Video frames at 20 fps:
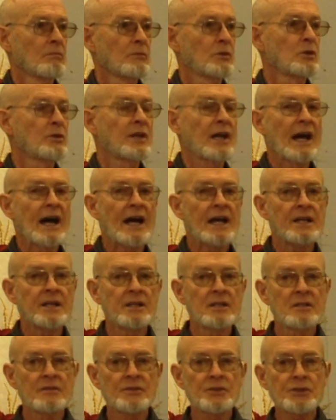through the
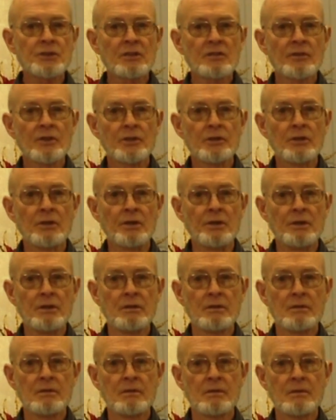idea of servanthood
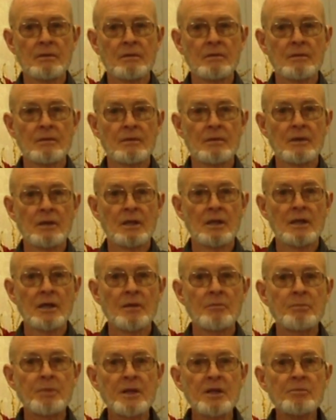
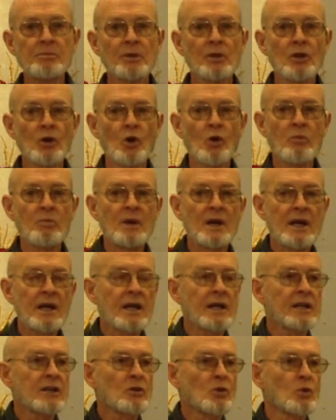people
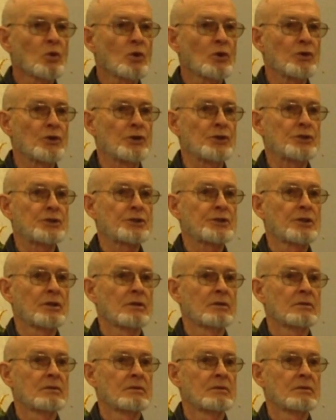obeying orders.